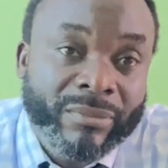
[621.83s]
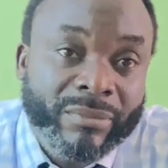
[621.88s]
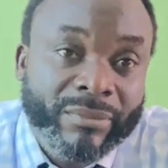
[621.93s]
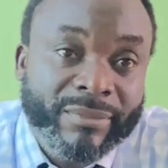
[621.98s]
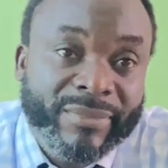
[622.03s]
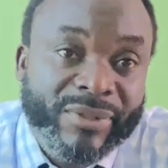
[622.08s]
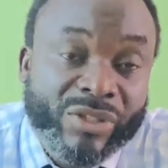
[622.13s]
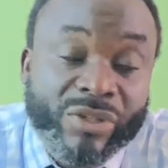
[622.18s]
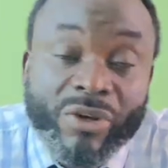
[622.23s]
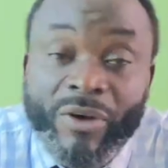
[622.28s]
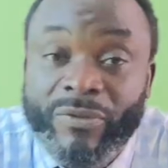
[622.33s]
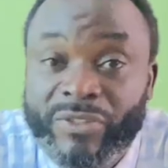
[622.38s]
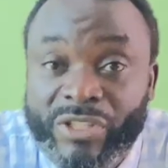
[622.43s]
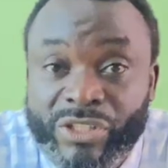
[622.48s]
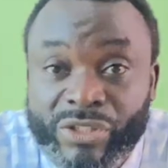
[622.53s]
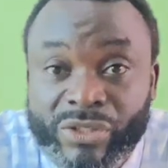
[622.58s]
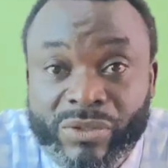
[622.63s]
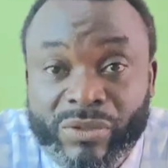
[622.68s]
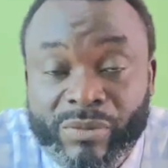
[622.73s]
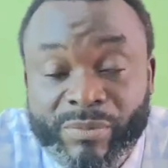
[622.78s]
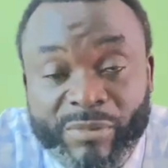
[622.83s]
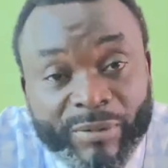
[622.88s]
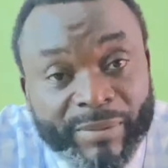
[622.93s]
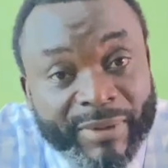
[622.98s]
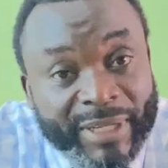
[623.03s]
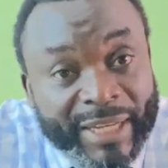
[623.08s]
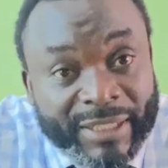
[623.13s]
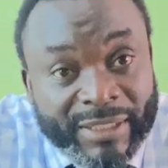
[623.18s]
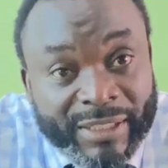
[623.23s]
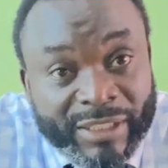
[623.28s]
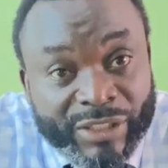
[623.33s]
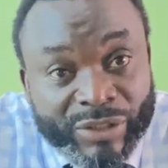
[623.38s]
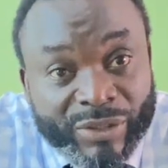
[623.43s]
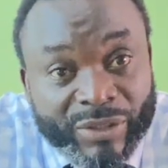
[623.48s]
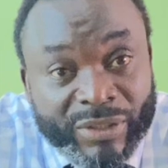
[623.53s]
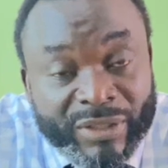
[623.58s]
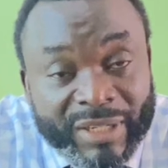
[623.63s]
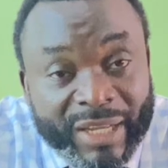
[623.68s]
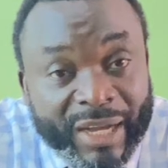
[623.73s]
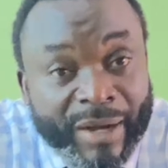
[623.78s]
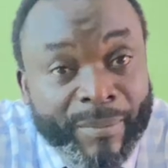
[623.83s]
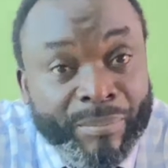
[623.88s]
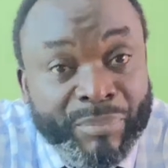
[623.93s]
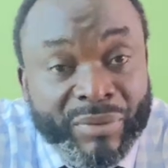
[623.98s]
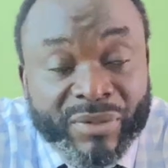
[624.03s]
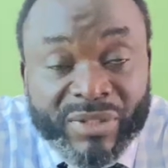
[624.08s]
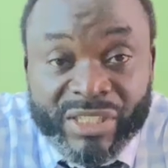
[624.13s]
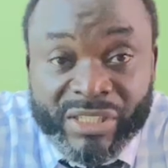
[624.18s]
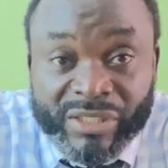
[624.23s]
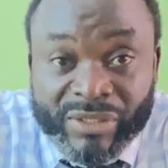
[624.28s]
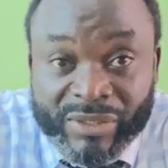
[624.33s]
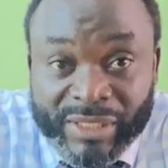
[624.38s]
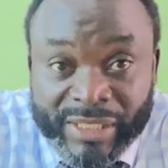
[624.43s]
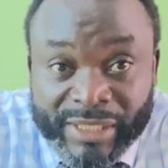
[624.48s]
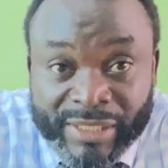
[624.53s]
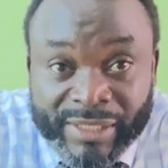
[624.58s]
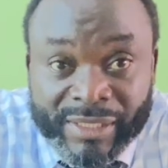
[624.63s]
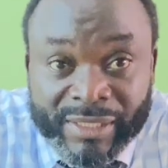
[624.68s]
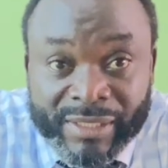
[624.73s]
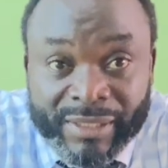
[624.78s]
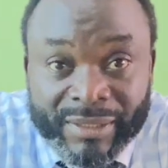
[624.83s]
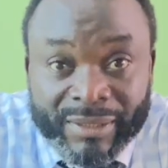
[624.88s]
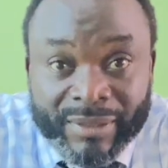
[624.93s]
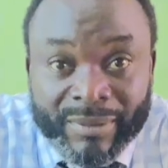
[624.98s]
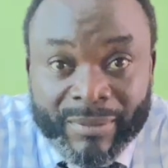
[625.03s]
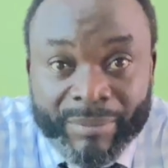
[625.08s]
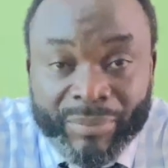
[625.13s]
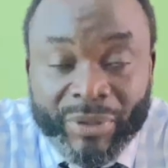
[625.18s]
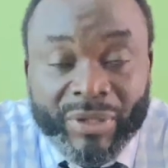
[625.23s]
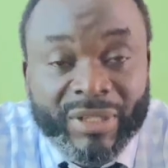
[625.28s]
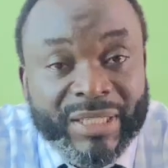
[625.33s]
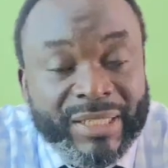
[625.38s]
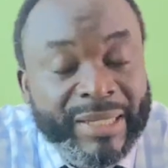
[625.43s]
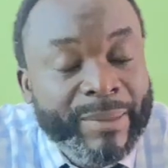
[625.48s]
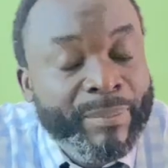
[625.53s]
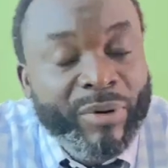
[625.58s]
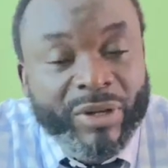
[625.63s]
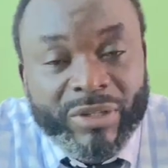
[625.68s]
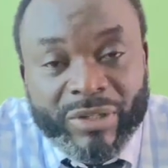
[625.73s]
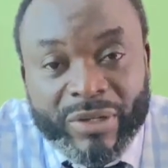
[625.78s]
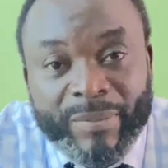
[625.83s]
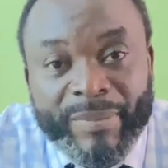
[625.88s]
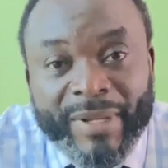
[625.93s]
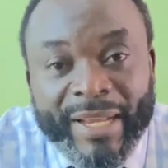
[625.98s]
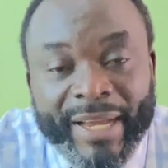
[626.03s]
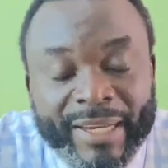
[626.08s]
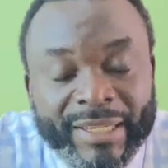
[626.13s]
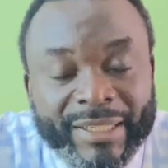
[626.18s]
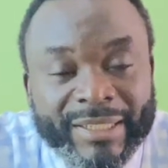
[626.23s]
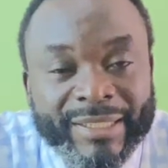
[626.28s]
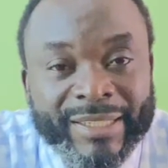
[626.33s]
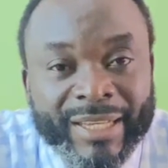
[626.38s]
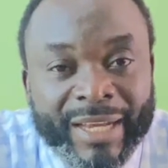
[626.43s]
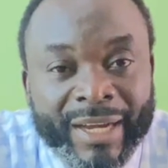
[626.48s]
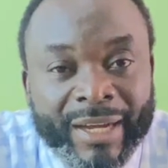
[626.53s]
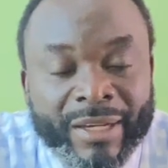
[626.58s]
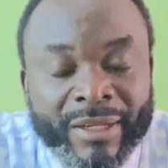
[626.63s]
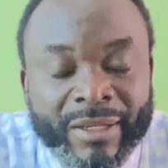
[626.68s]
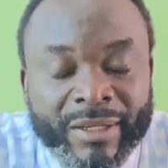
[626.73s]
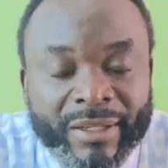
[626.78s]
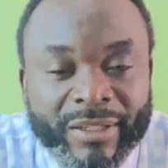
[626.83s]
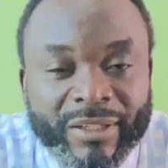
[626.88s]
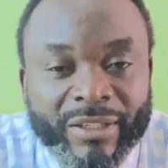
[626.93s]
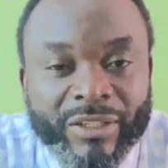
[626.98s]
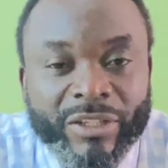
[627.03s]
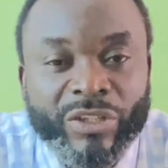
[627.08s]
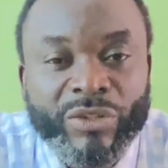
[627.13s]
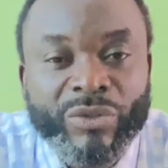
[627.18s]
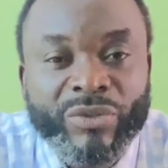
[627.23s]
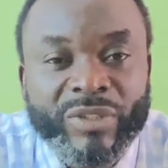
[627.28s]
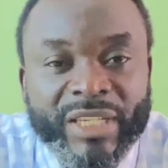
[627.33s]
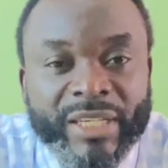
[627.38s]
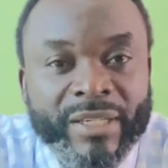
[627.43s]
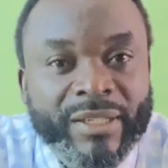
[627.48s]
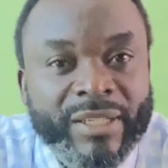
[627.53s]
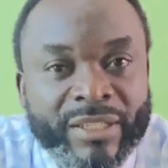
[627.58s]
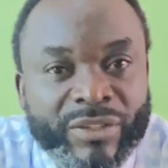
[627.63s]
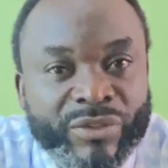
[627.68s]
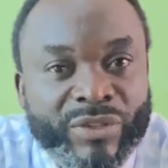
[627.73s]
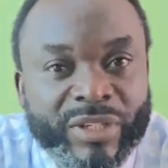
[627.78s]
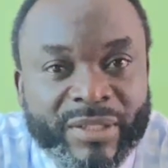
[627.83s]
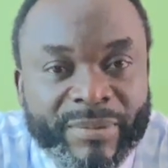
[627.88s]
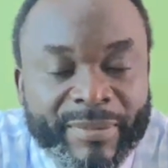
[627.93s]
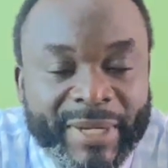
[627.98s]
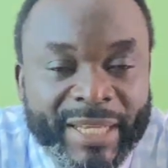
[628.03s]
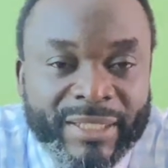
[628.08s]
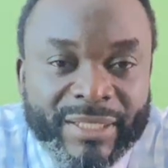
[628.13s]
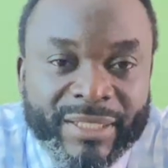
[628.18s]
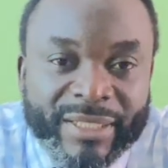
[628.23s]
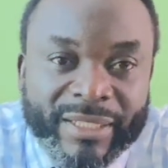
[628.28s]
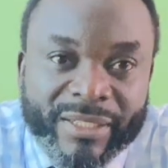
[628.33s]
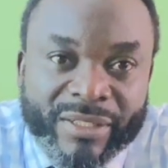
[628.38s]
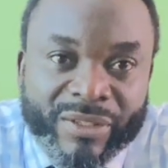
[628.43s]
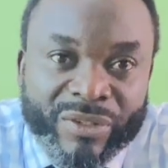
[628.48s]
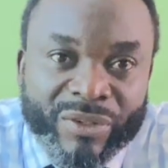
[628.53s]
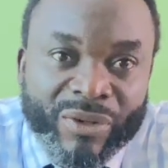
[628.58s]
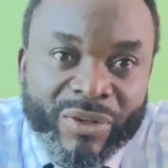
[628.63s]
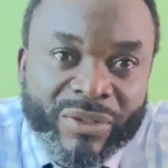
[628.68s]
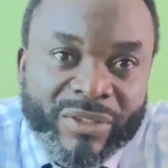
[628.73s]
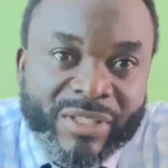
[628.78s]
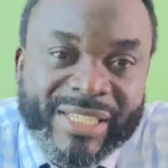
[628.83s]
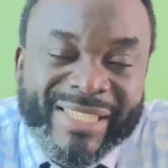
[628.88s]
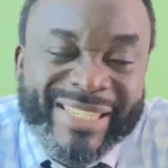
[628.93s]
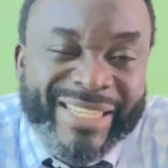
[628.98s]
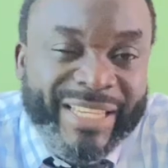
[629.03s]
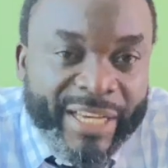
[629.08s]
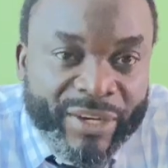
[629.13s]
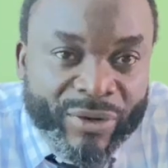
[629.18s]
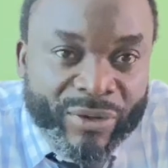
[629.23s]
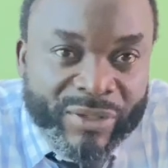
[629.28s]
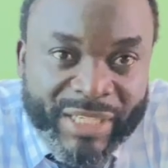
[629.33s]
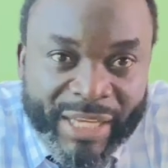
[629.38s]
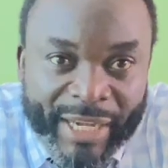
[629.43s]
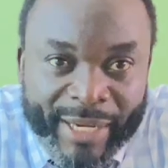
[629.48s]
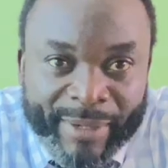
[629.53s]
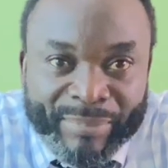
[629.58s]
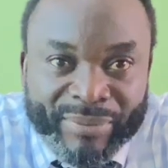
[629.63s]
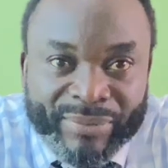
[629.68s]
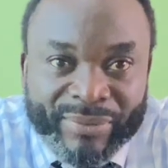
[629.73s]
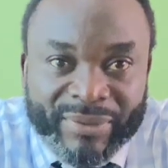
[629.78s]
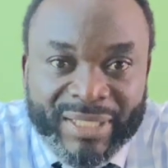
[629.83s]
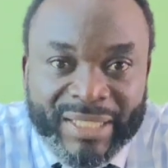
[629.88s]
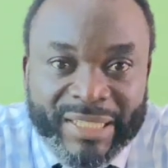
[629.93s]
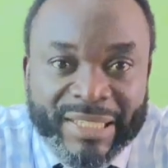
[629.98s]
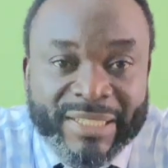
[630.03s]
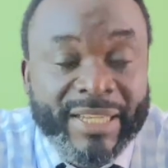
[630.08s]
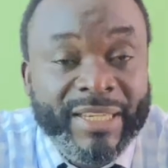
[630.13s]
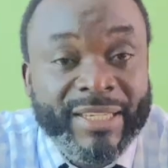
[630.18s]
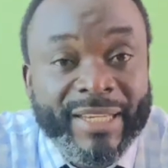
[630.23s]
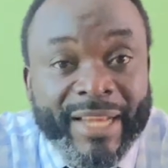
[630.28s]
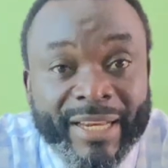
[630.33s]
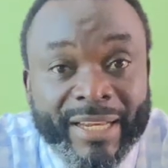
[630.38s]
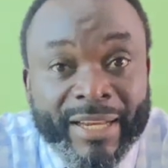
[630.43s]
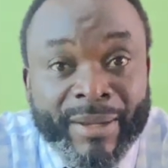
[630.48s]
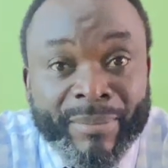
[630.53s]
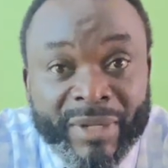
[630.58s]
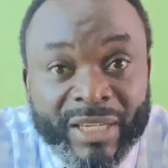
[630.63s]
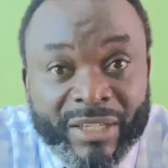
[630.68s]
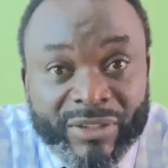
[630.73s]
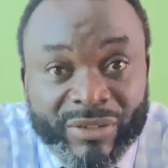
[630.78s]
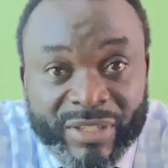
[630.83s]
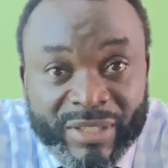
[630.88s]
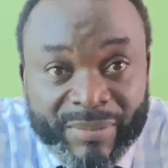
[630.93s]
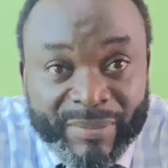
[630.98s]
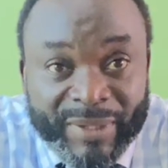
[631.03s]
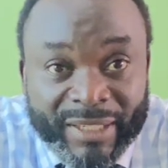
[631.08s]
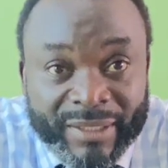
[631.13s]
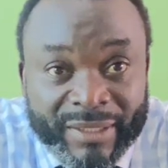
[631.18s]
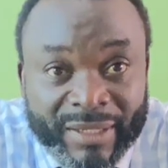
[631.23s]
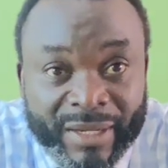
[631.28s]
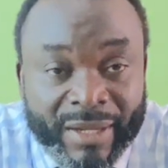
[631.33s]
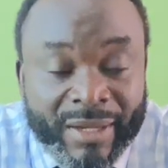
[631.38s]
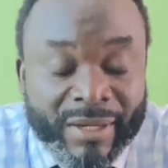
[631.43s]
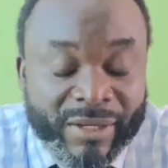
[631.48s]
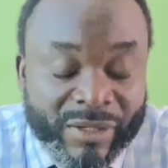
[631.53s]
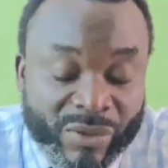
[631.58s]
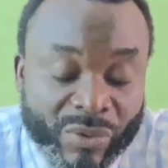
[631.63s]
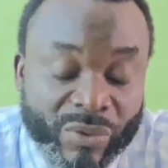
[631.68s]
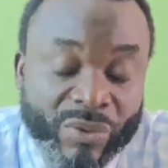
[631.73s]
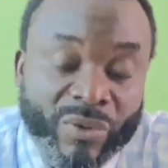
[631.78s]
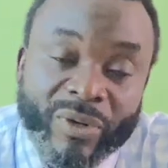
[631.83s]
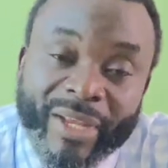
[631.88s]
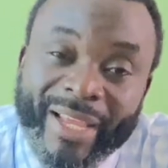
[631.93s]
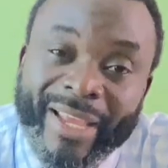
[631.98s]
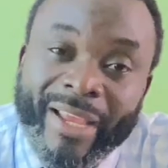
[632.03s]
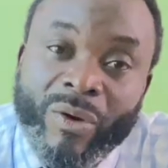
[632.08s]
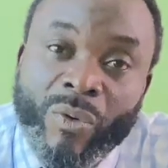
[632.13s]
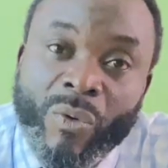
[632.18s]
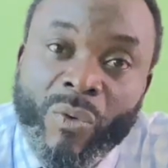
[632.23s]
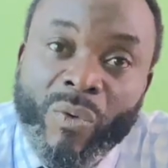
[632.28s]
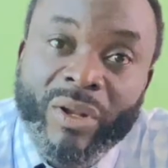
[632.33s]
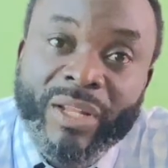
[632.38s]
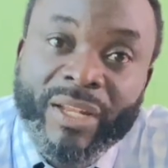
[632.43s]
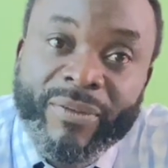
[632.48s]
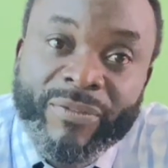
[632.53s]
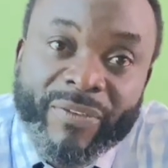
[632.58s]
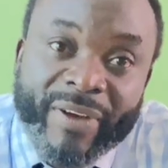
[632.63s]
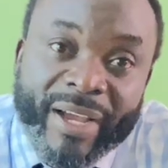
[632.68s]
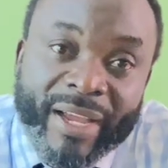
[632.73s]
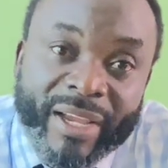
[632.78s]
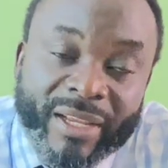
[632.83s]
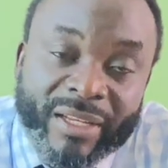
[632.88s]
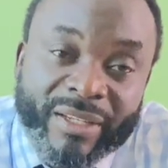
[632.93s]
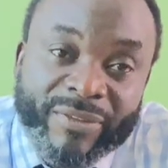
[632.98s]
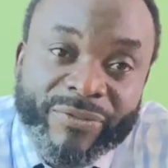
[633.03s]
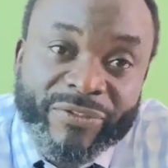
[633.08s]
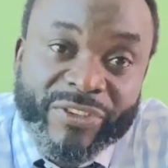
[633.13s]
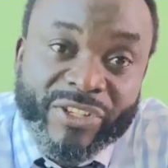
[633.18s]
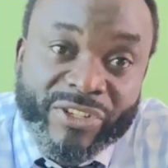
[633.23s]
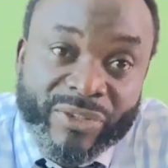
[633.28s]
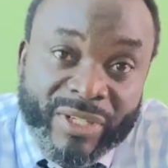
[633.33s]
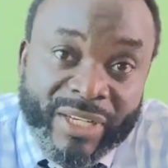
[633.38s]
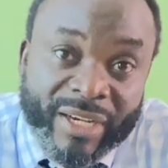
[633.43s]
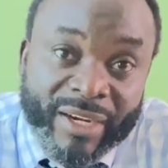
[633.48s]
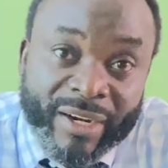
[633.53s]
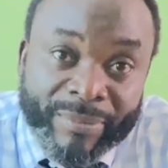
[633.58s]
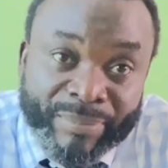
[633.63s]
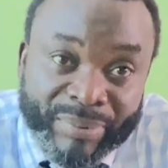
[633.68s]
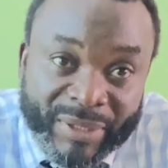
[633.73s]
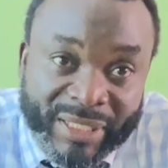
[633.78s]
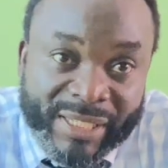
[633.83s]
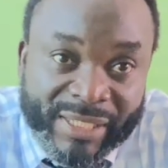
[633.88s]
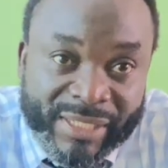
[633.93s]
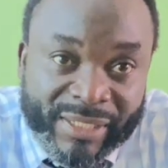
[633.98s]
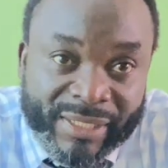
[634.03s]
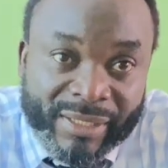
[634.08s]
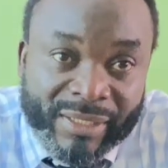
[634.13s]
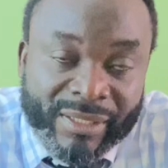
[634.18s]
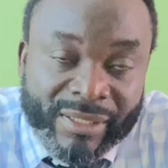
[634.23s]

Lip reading: soft tissue mobilization and positioning. But the bottom line is that the treatment is not stereotype, it's a dynamic treatment. So a qualified physiotherapist